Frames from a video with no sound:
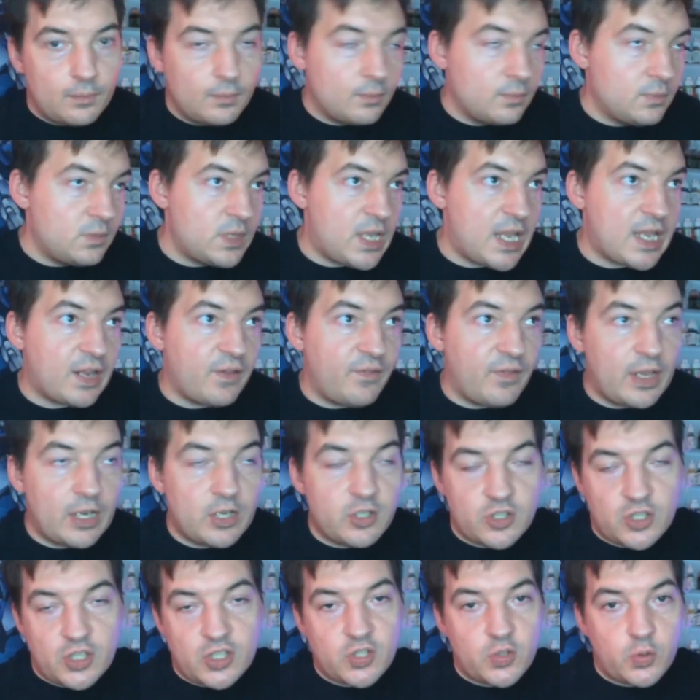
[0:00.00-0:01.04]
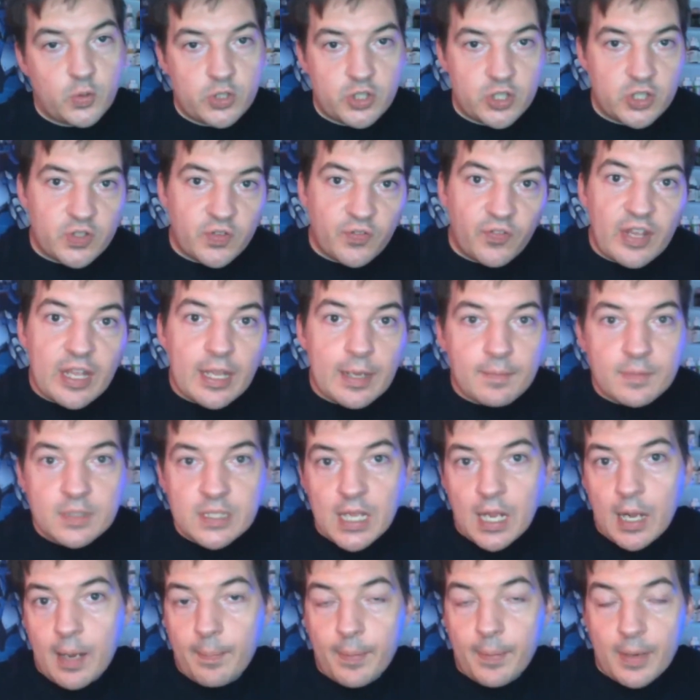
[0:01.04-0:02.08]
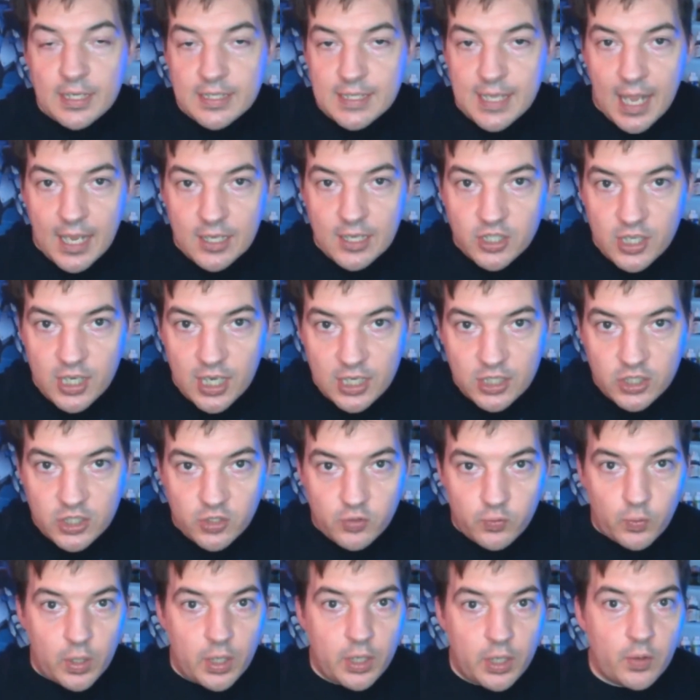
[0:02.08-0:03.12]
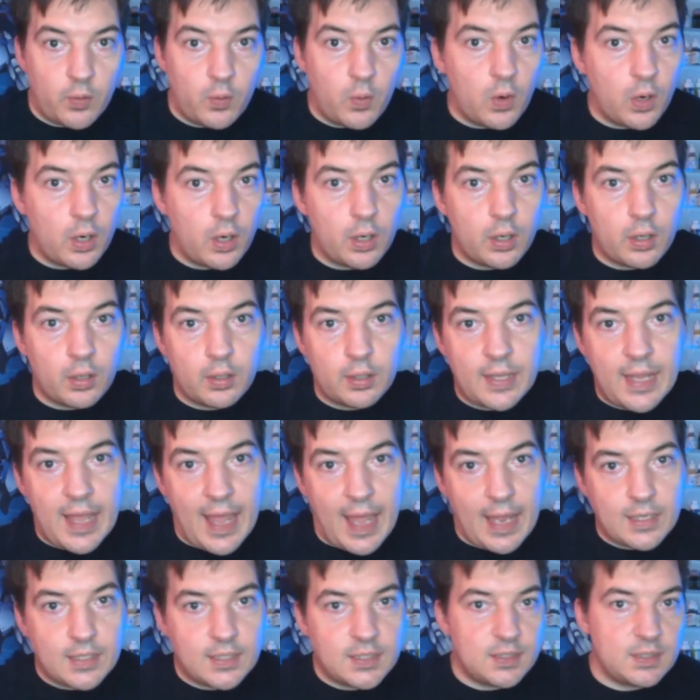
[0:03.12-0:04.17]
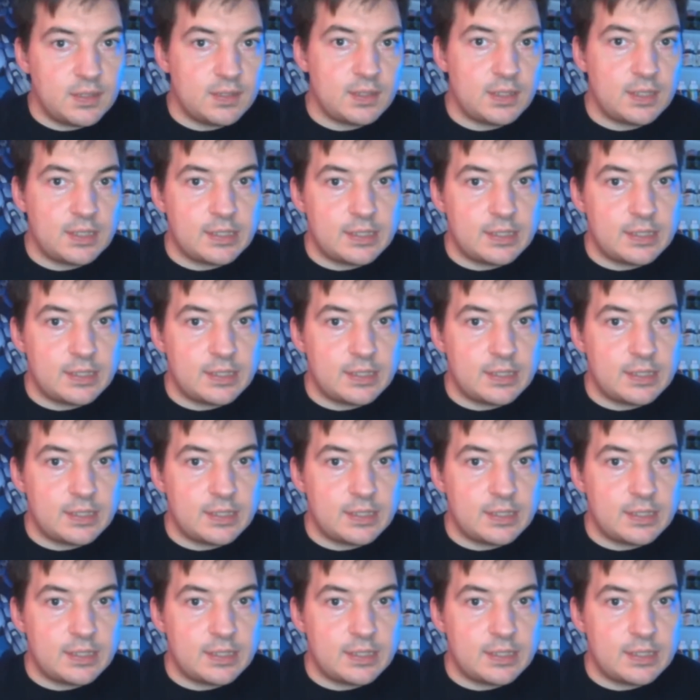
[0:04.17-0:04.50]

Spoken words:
Take advantage of Sorcia's feat, set up an assassination run, or get